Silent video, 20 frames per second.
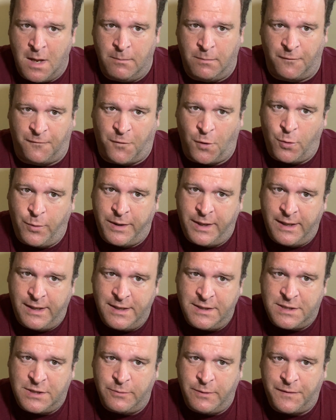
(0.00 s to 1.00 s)
Before we get
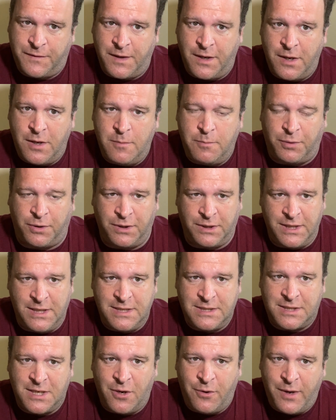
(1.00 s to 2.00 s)
into it though,
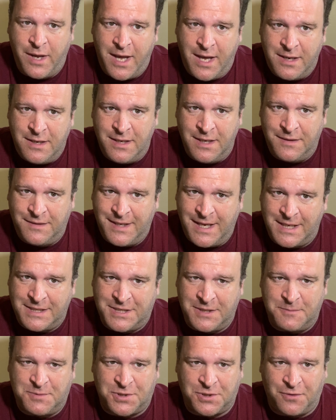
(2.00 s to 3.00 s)
please go ahead and hit that
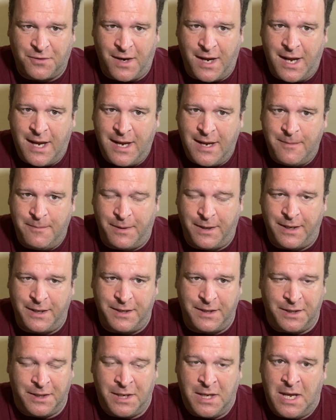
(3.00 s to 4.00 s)
subscribe
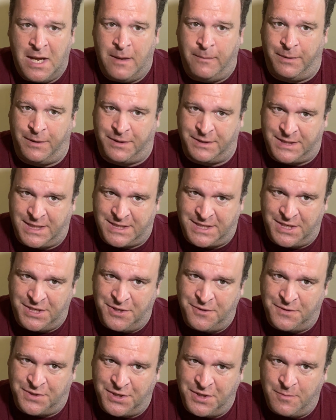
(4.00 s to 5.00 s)
button, because as a
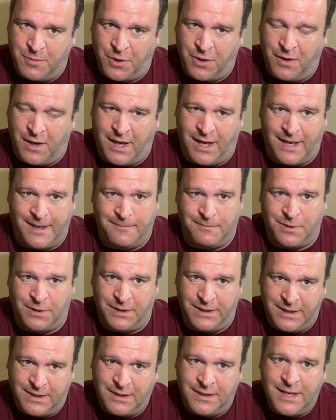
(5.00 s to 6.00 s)
YouTuber, I'm
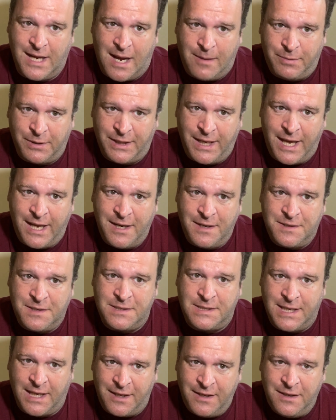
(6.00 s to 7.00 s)
legally obligated to
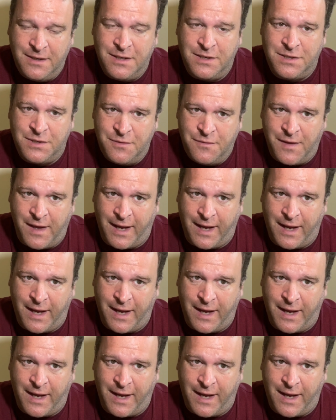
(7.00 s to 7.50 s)
tell you to do